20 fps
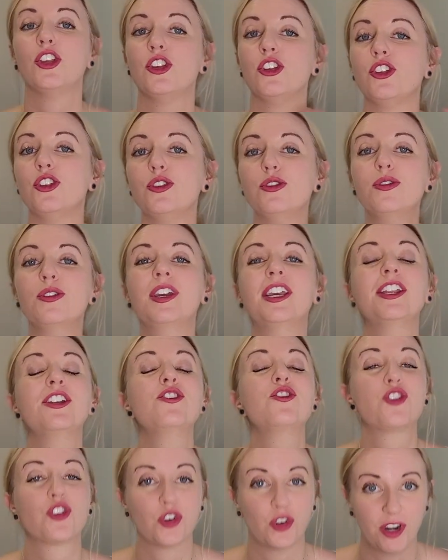You can
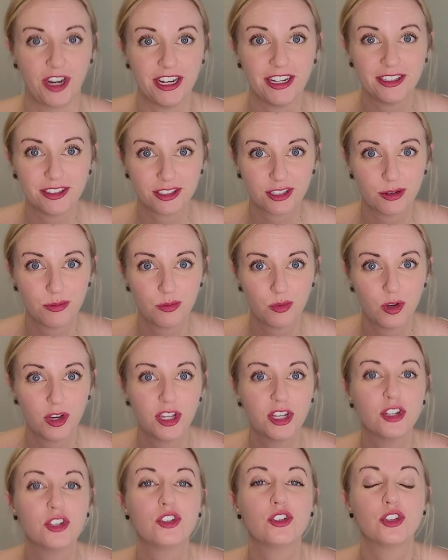train
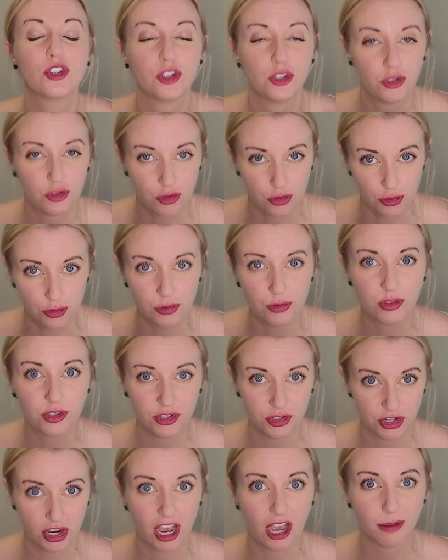someone to do the
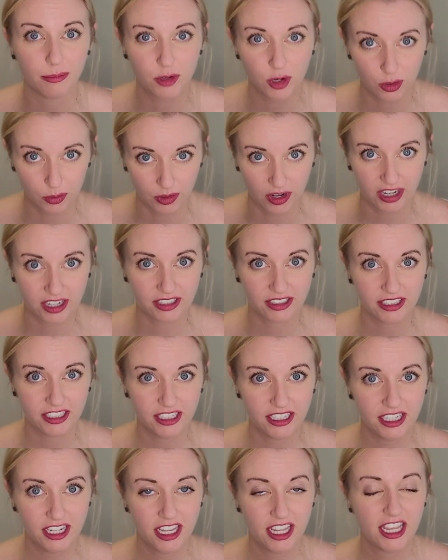job
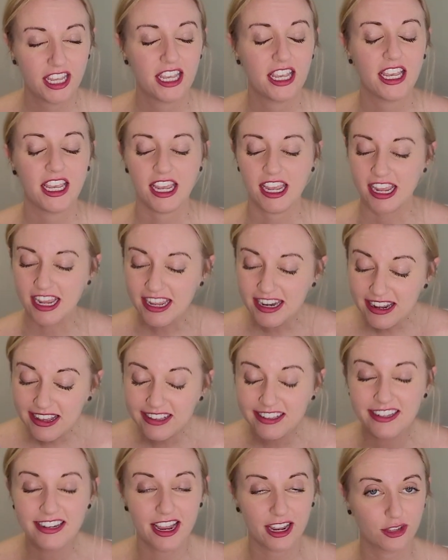correctly. It
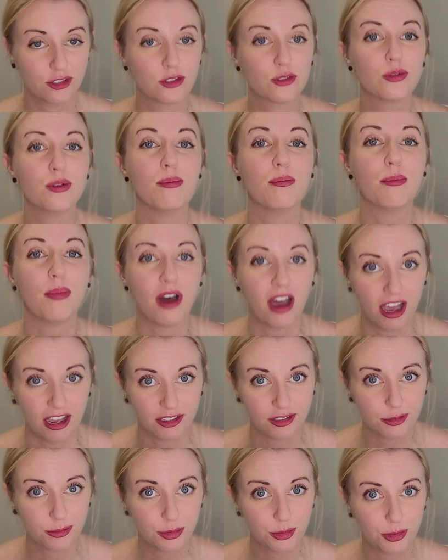is next to
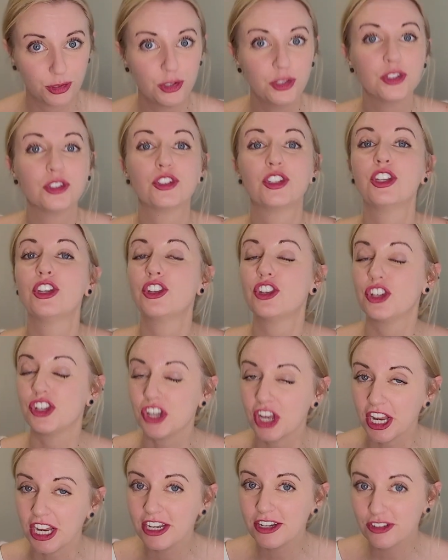impossible to
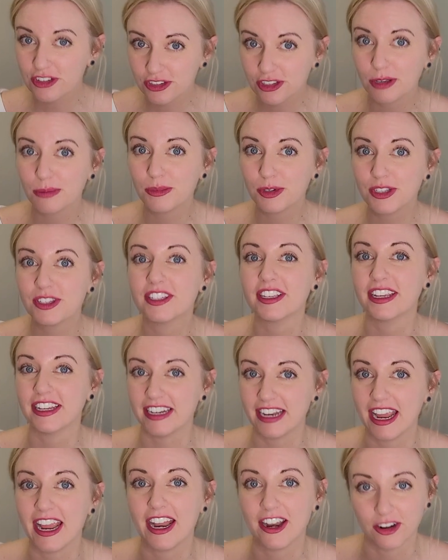change someone's
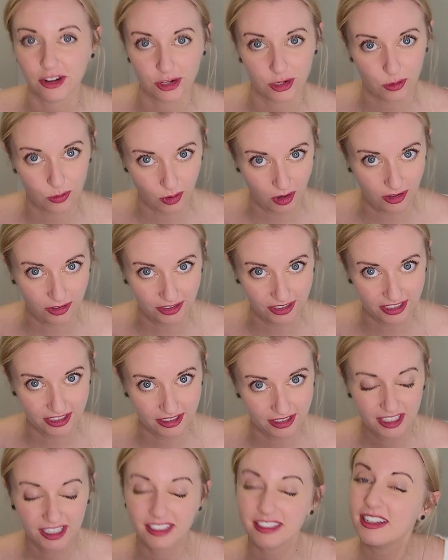inherent
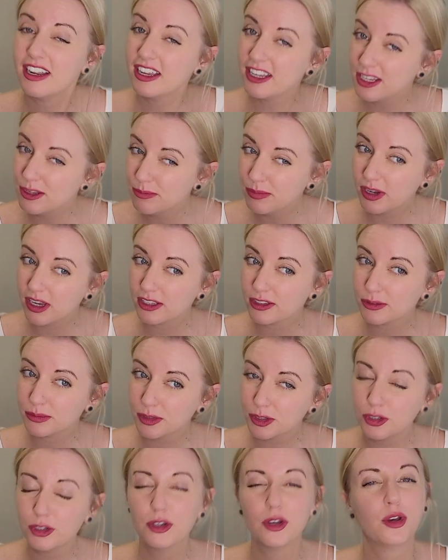qualities. It's not
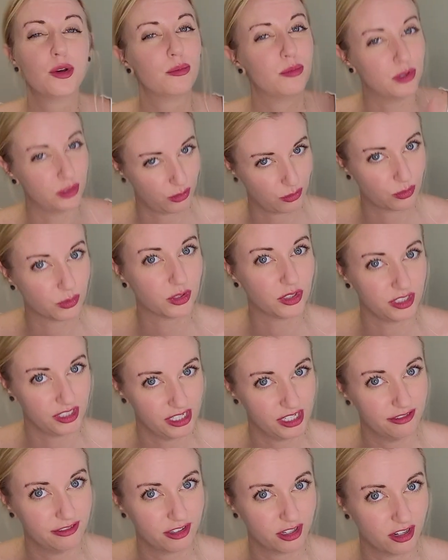impossible, but it's really
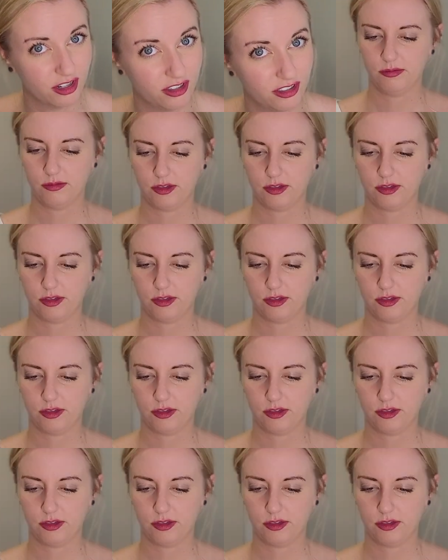difficult.